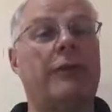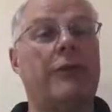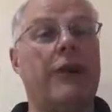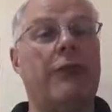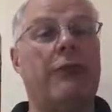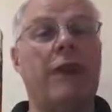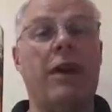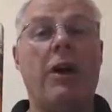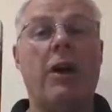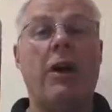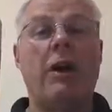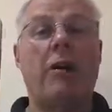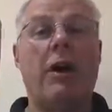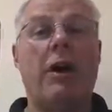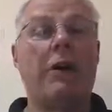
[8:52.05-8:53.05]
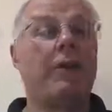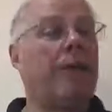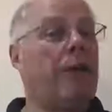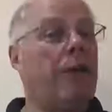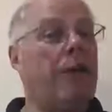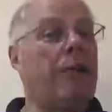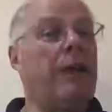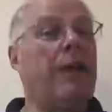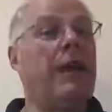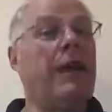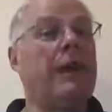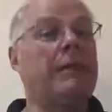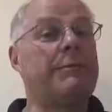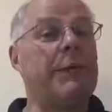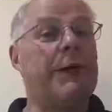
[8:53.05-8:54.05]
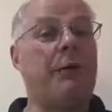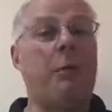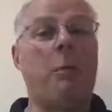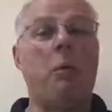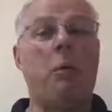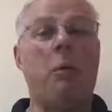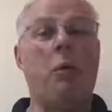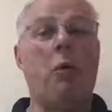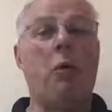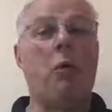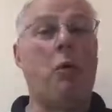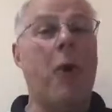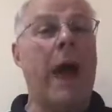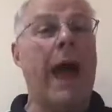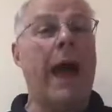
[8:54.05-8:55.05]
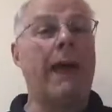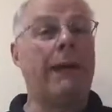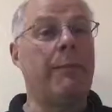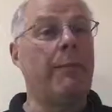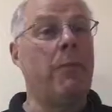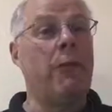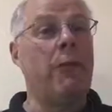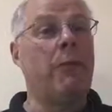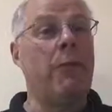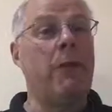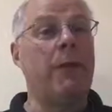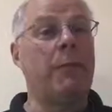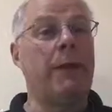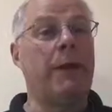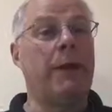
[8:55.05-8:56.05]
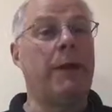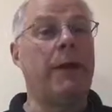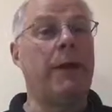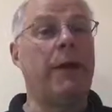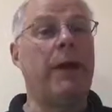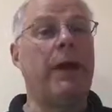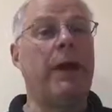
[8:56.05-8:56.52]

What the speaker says: So unfined beer is becoming more and more popular,